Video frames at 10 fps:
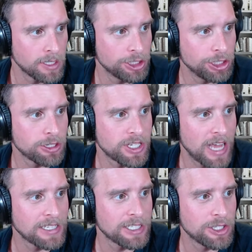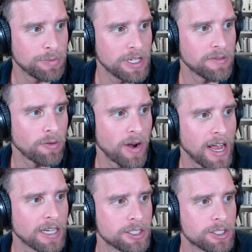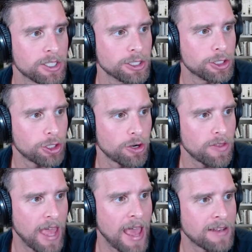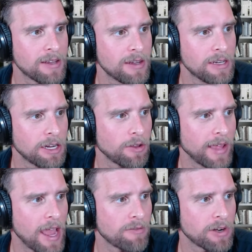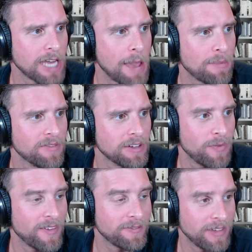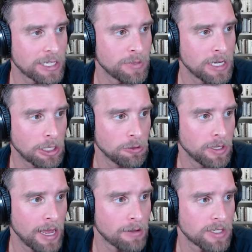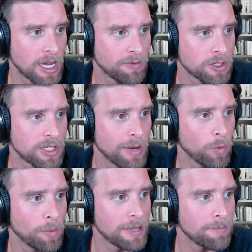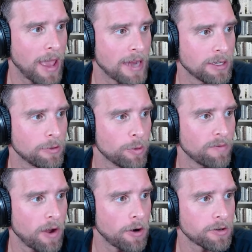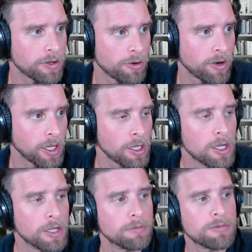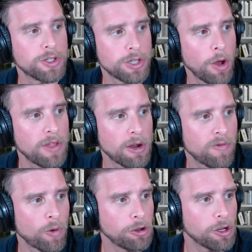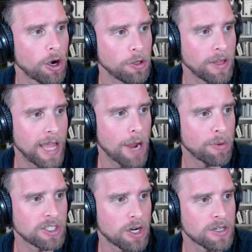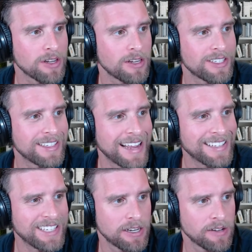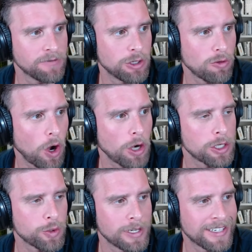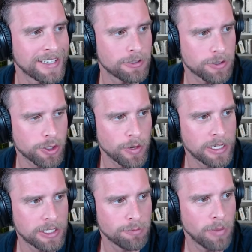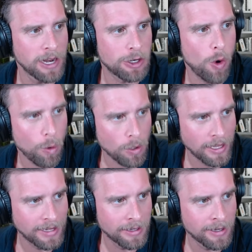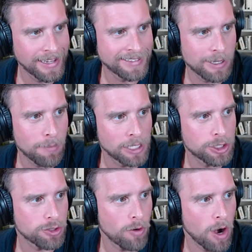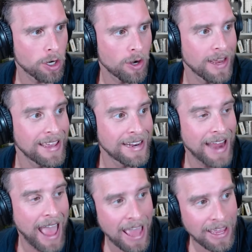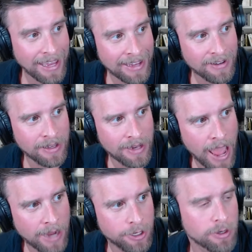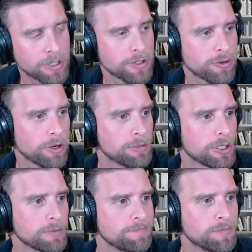The sheer size and speed of the rate hikes ensured that nearly every type of investment, including outside of real estate, will be impacted to a varying degree. So therefore, you could argue that cap rates are sensitive to large swings in interest rates, but correlated is a much stronger and inaccurate description.